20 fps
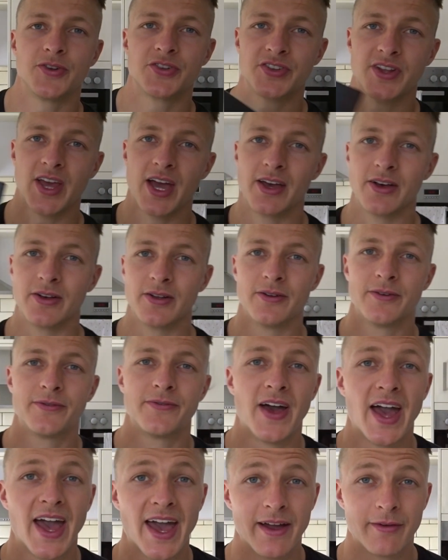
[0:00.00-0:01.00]
scale
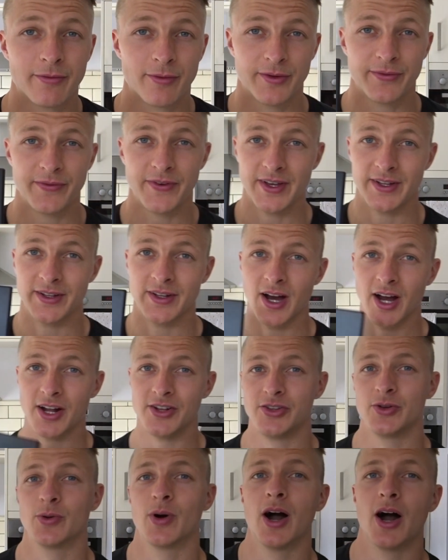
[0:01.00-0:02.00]
for everything that I
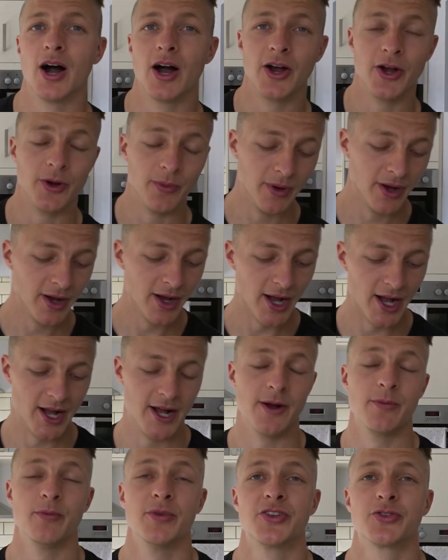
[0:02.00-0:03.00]
do at home.
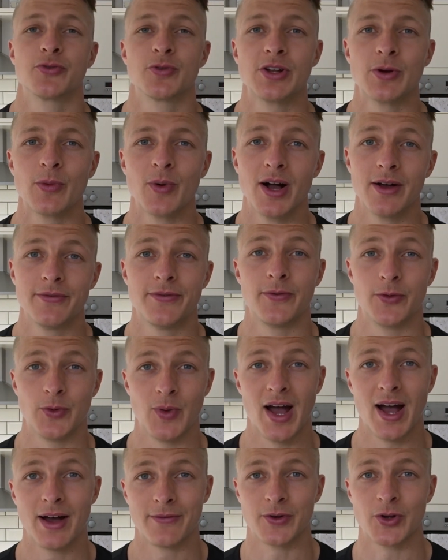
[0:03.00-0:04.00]
It's really worth, if you
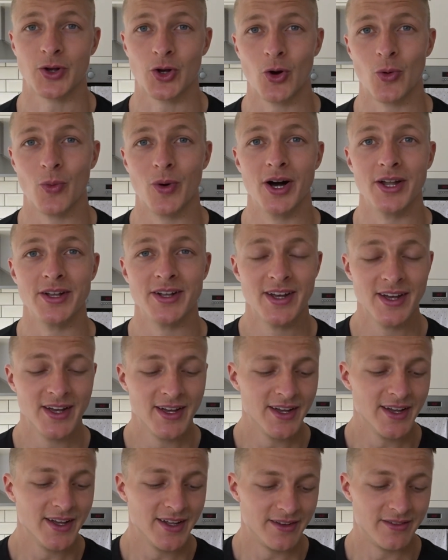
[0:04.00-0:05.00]
haven't got one,
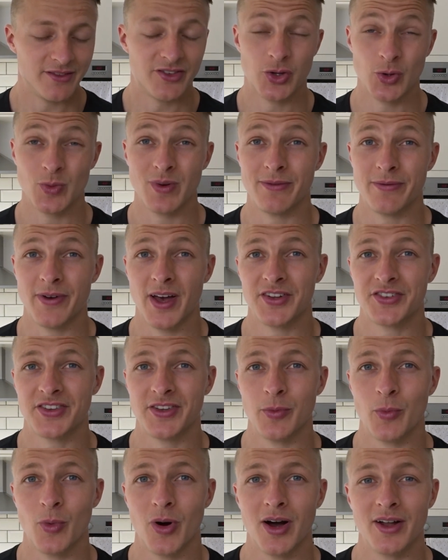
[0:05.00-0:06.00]
to invest
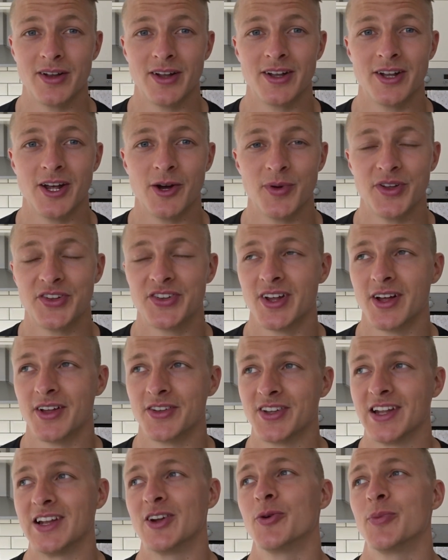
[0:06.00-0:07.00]
in one. I know it
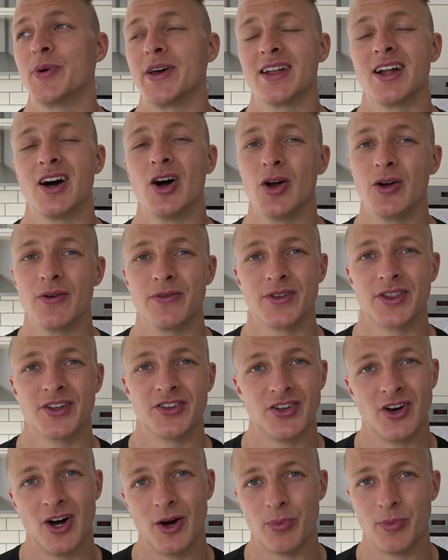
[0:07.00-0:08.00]
sounds a little bit like over the
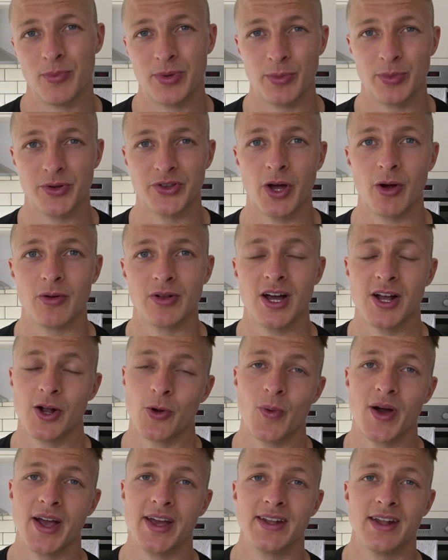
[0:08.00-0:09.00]
top and people don't
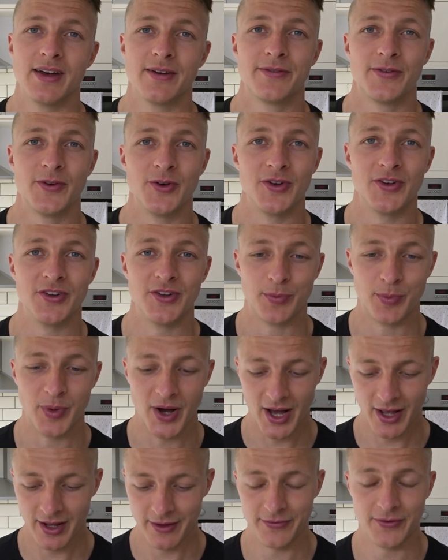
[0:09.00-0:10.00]
like weighing their food,
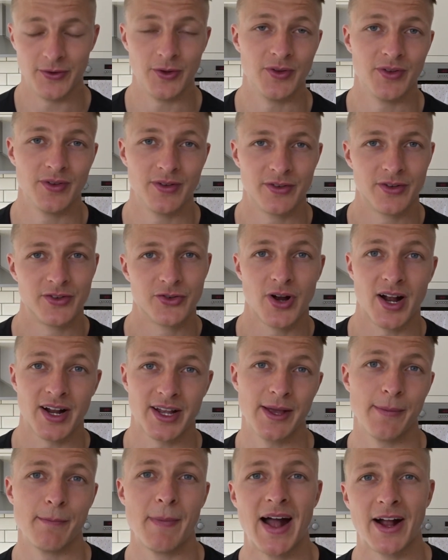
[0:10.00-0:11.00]
but if you're
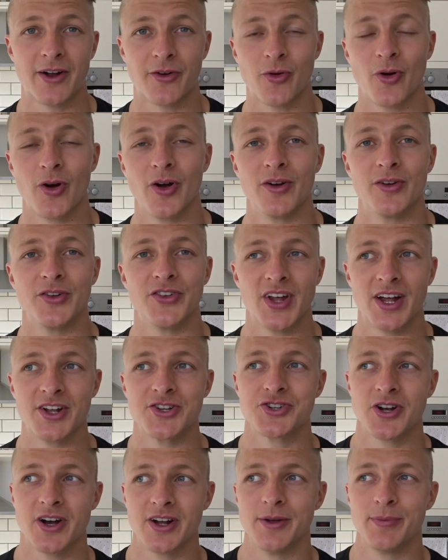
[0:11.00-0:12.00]
tracking macros and
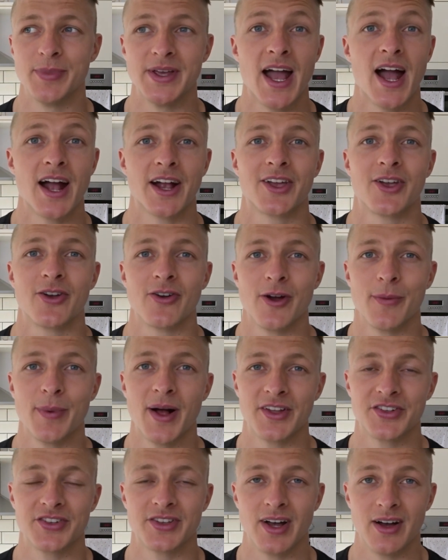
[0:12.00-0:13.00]
trying to be accurate
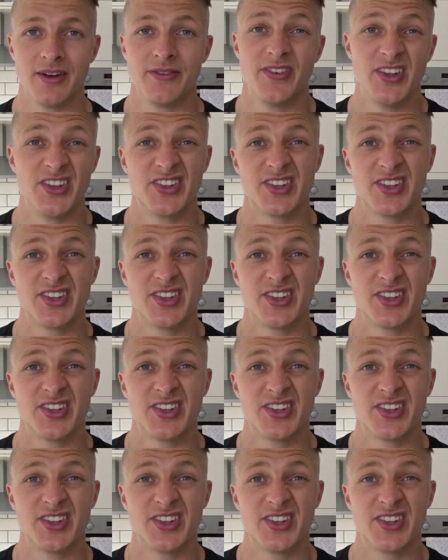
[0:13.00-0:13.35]
about stuff is